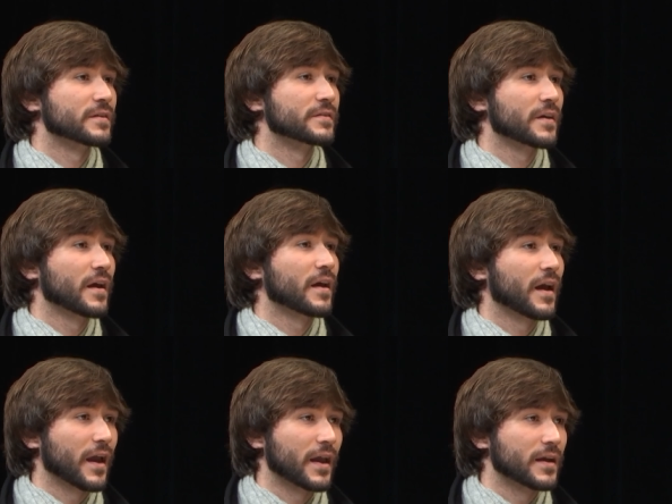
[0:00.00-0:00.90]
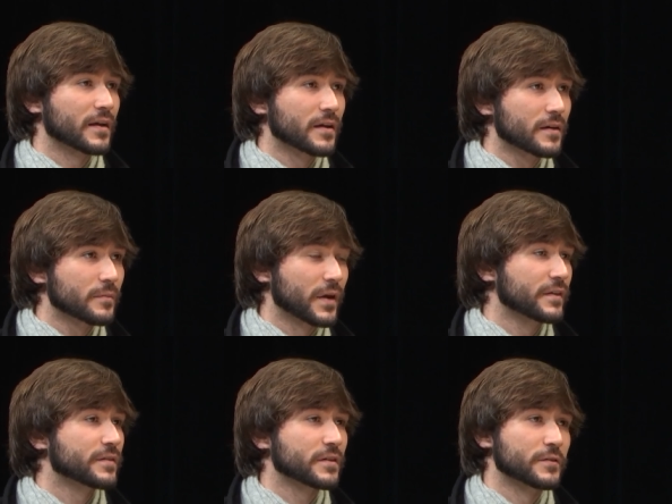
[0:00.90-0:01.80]
is a
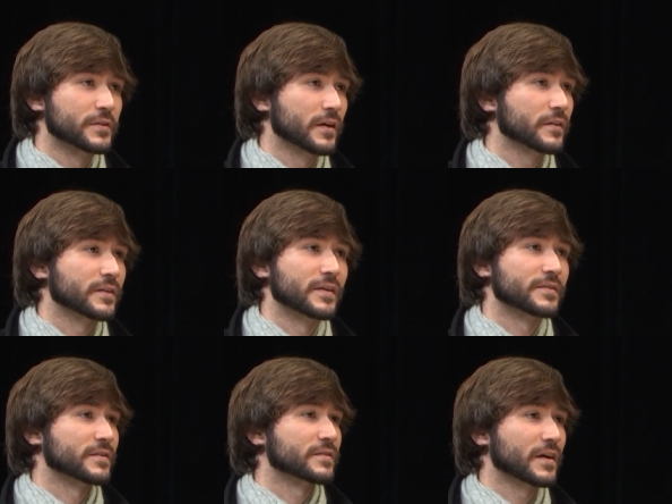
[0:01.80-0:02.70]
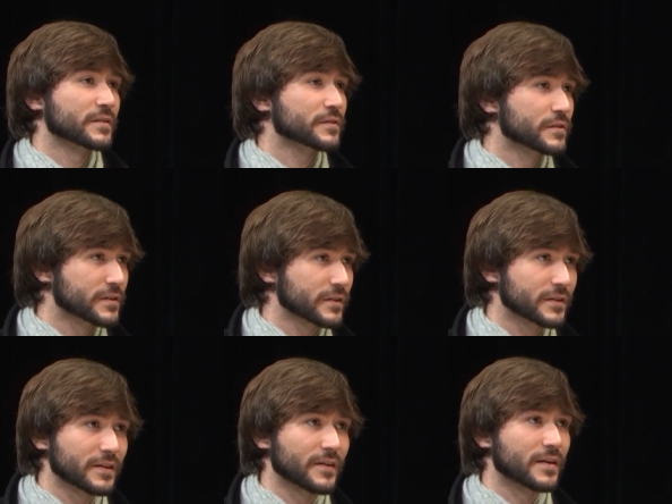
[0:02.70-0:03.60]
basic utility. It's an essential
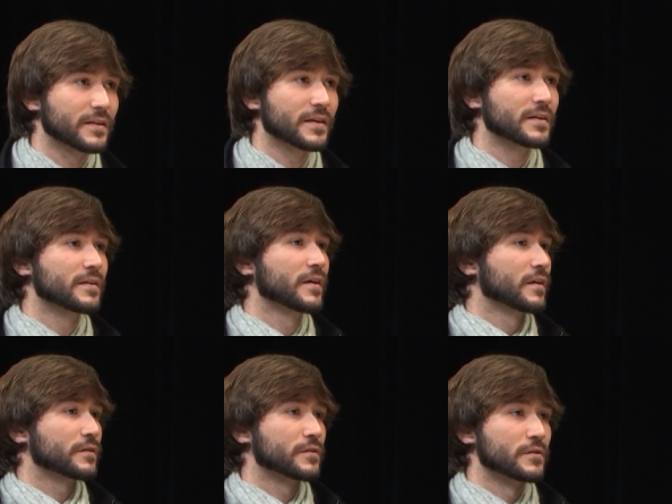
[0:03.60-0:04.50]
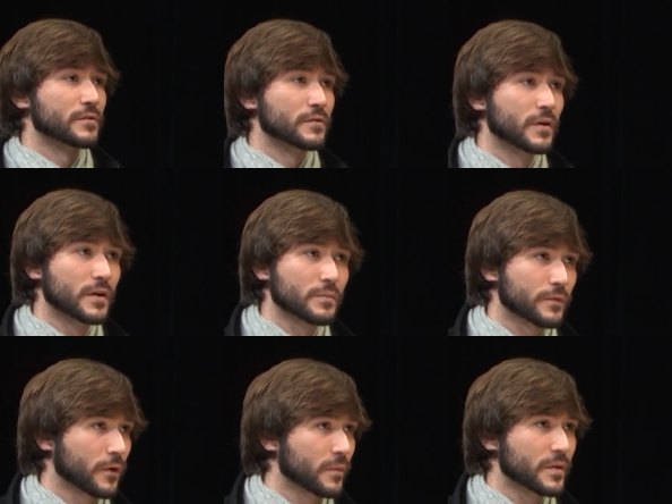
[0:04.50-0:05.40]
utility. They need to
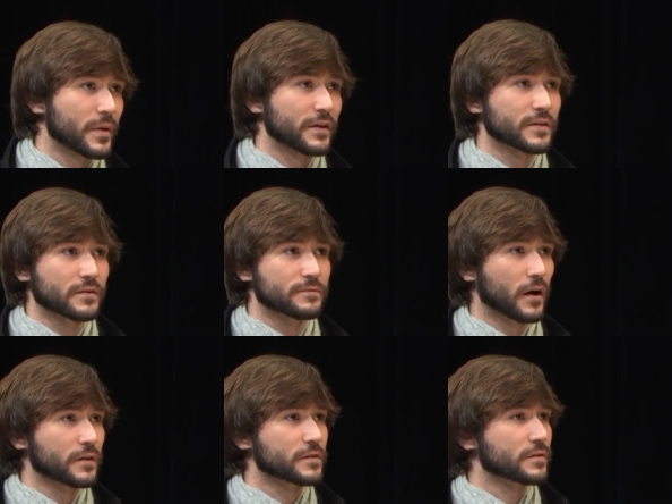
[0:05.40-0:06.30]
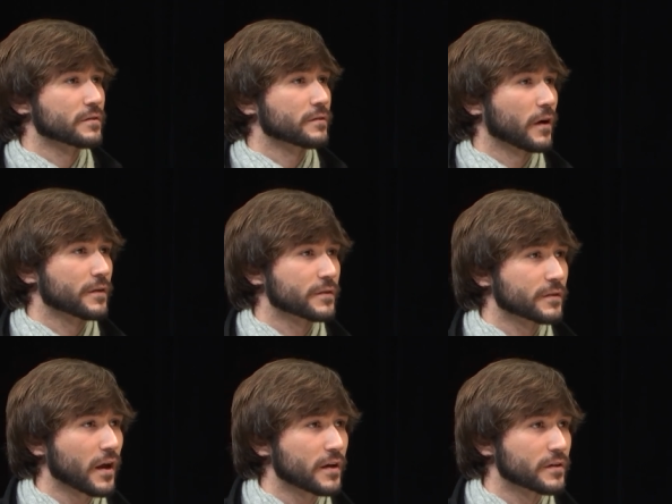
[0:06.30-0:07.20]
perform the basic functions of our
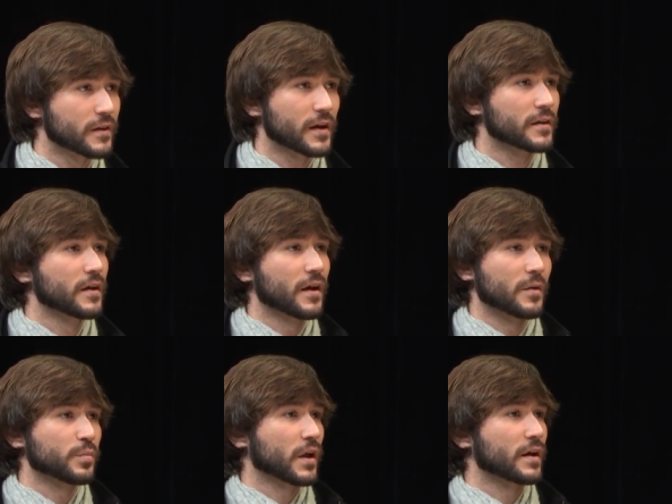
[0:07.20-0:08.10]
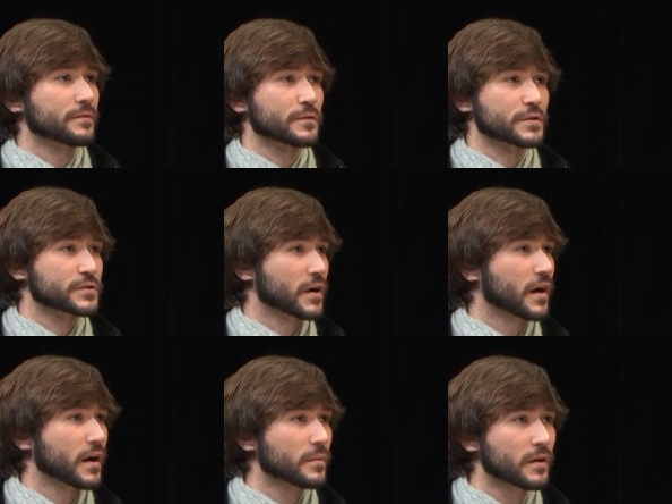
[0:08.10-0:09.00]
society. You can't apply for a
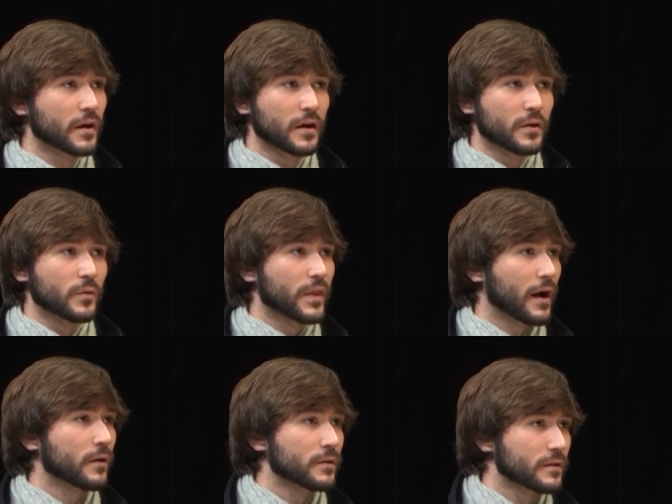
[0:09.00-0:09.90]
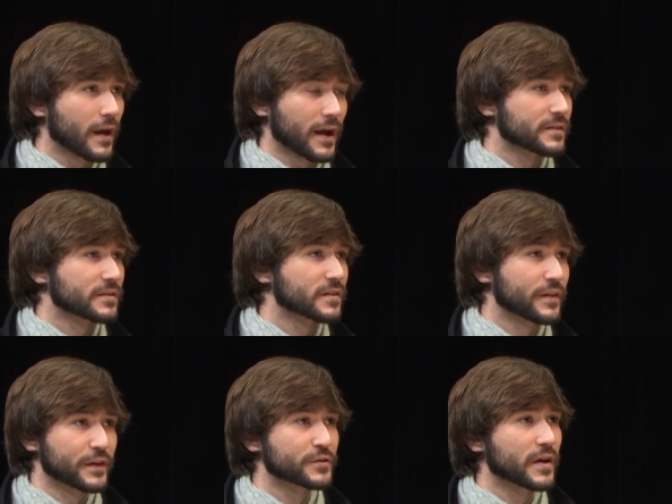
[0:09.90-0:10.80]
job without access to
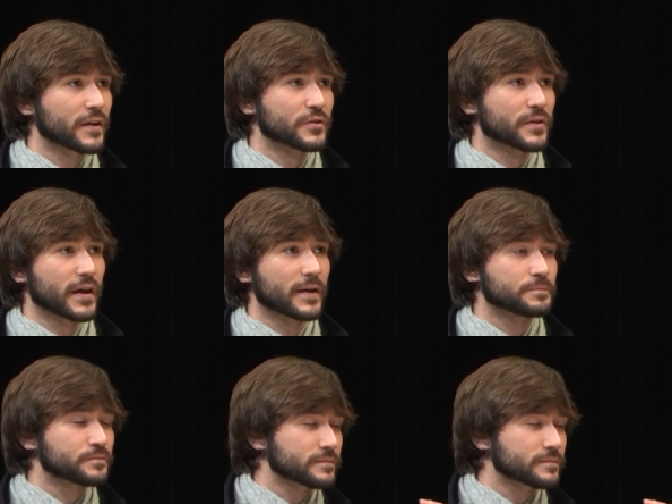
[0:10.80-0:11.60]
the internet. You can't